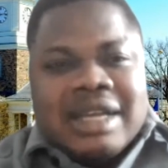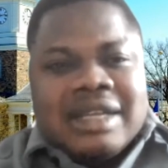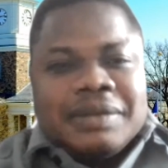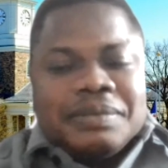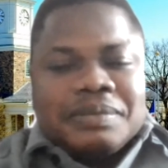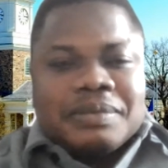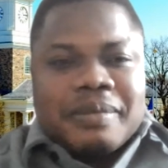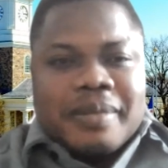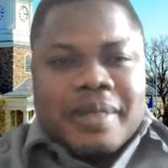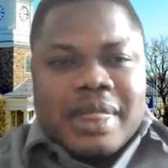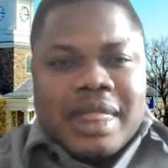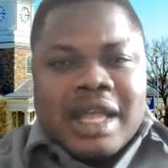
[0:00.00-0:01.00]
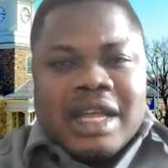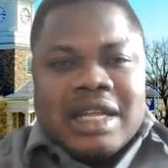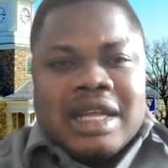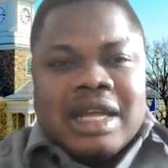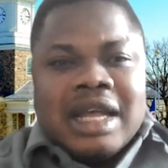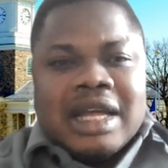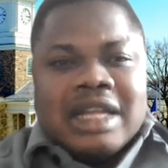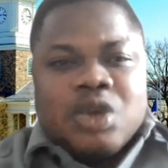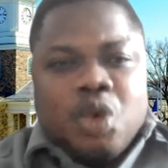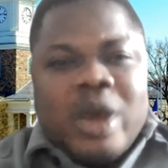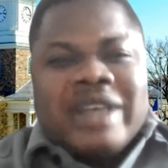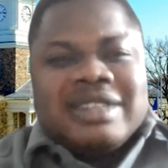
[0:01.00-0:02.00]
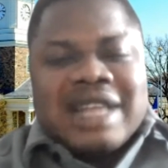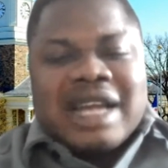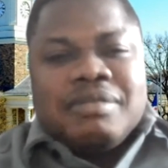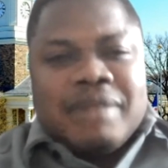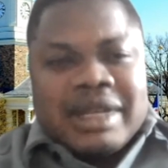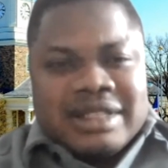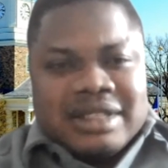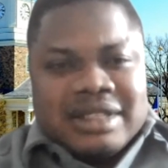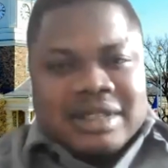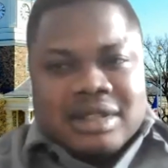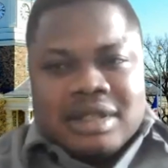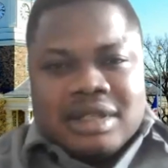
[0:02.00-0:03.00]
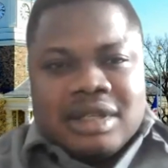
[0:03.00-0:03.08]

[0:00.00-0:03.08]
the Western medicine.